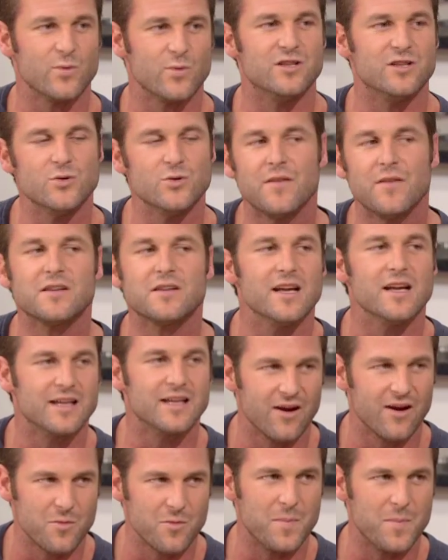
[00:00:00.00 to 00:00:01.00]
We do have to take
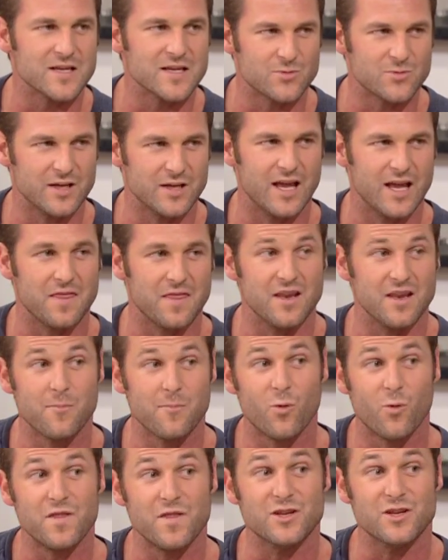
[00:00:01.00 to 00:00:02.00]
care of them best we can. The
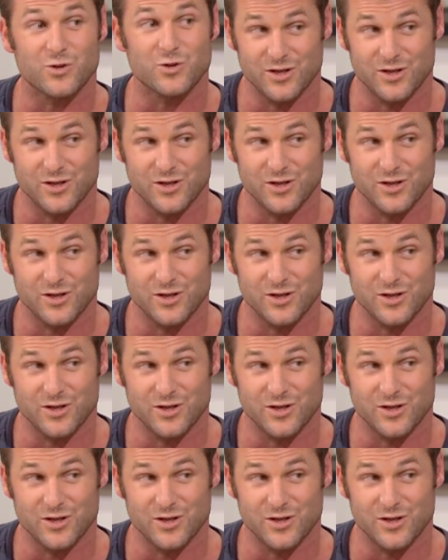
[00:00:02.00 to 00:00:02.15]
number one thing you